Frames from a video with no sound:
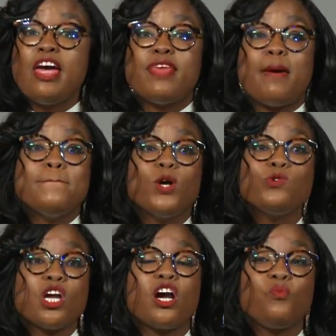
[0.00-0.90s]
that
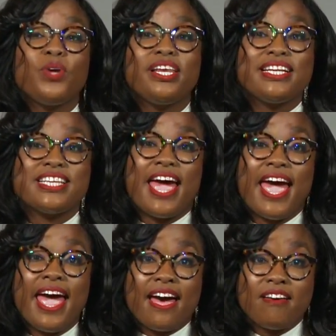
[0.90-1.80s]
most aren't willing to
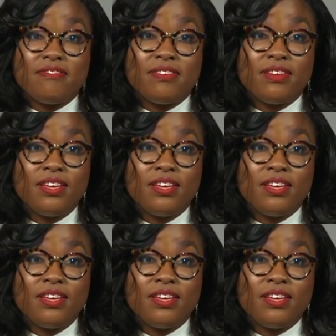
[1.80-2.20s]
have.